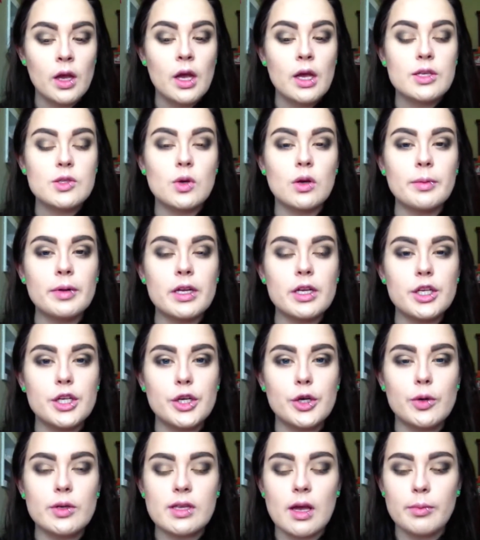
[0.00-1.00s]
So what I'm going to
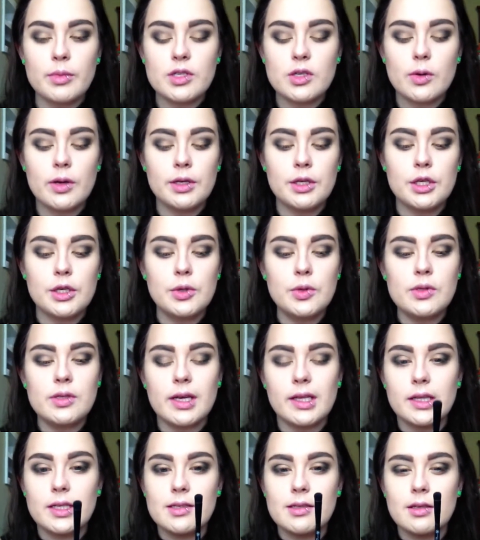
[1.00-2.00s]
do is I'm just going to use
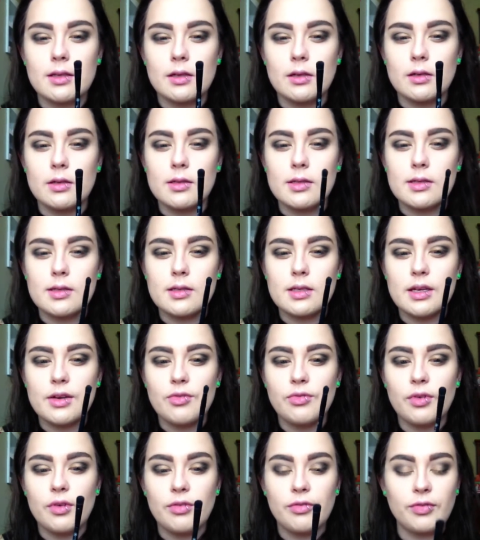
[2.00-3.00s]
like this little
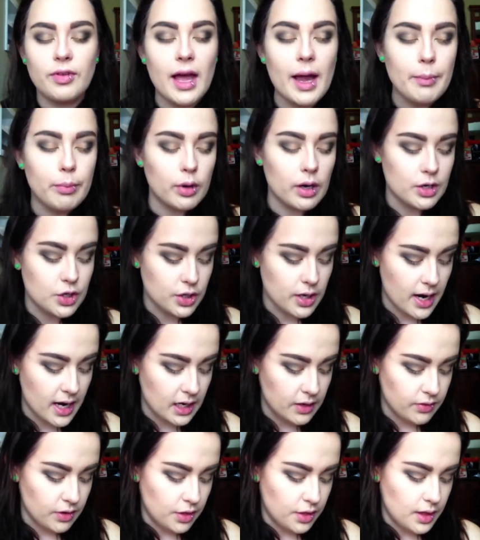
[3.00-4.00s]
stiff flat brush kind
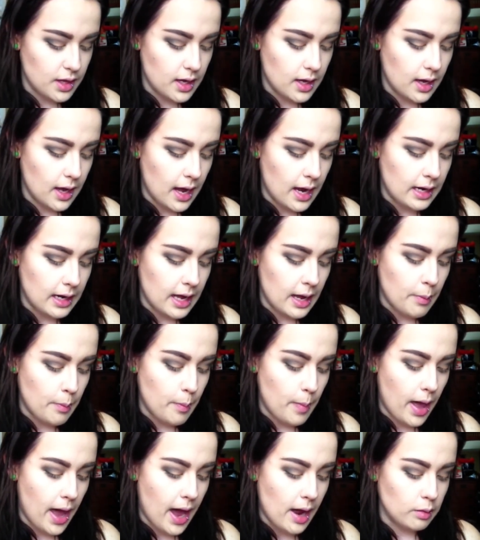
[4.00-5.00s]
of a thing and a
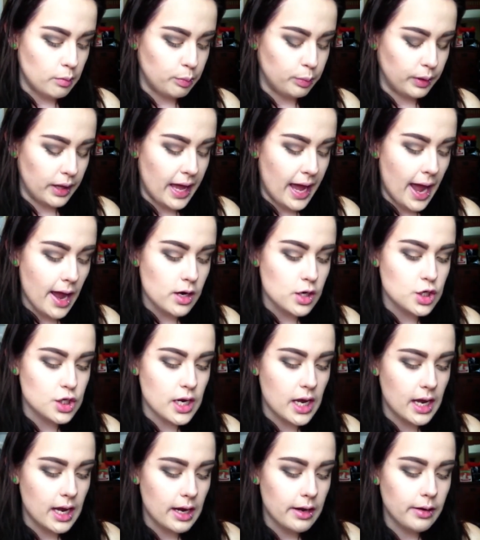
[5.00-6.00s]
matte black
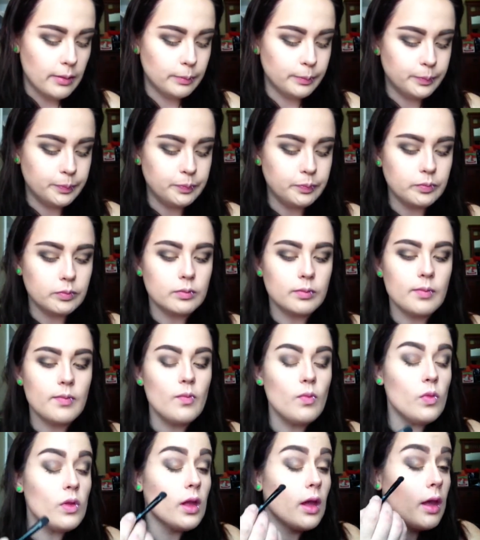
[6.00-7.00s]
shade.
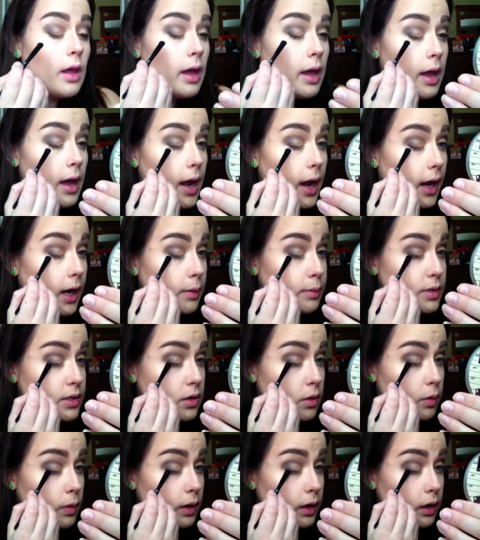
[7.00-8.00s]
And I'm just
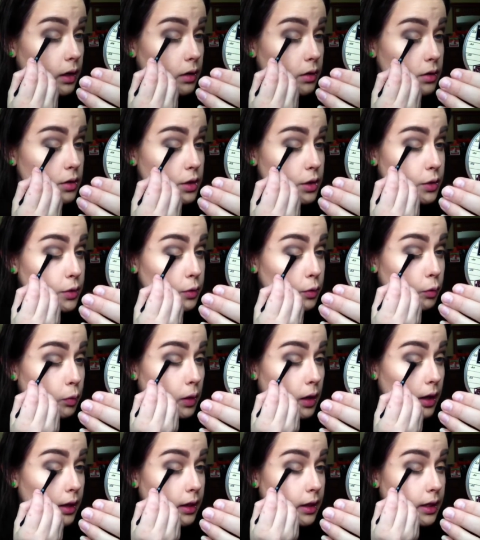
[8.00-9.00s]
going to
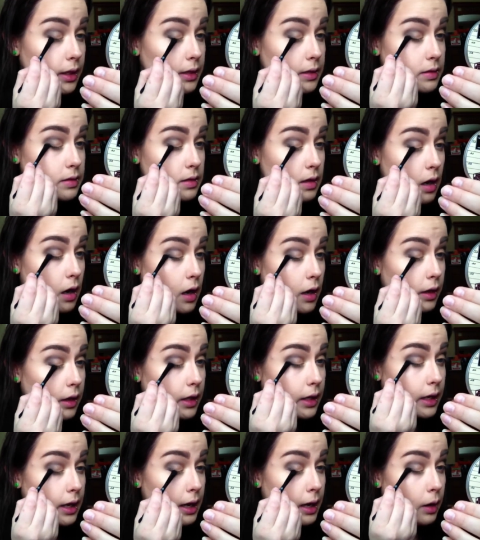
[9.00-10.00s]
run this on
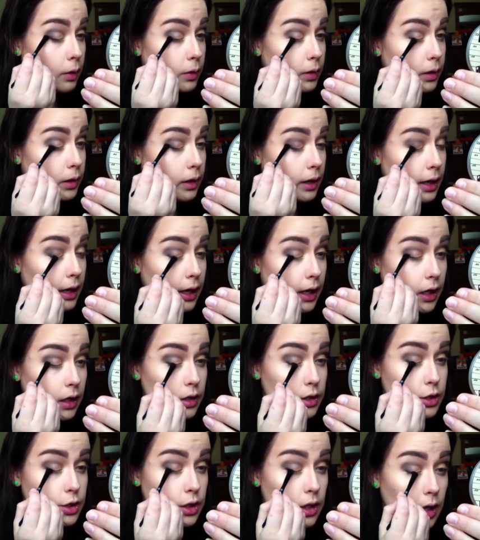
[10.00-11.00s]
the outer
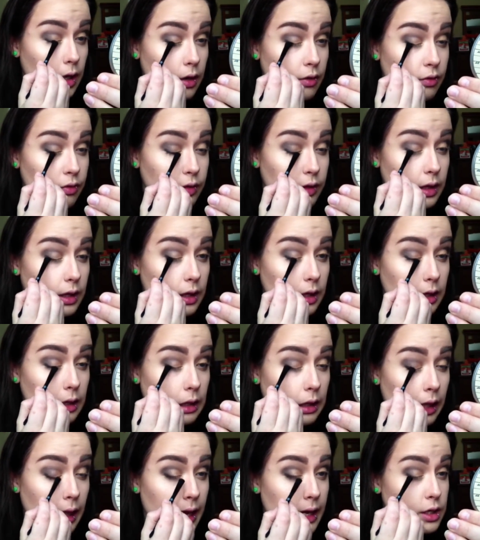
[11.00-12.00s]
edge of the
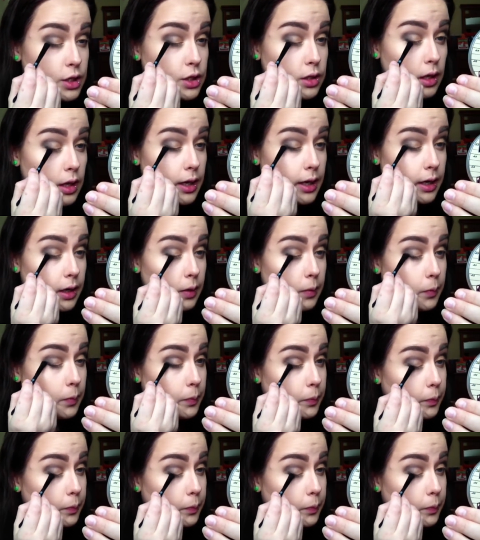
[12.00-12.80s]
lash line,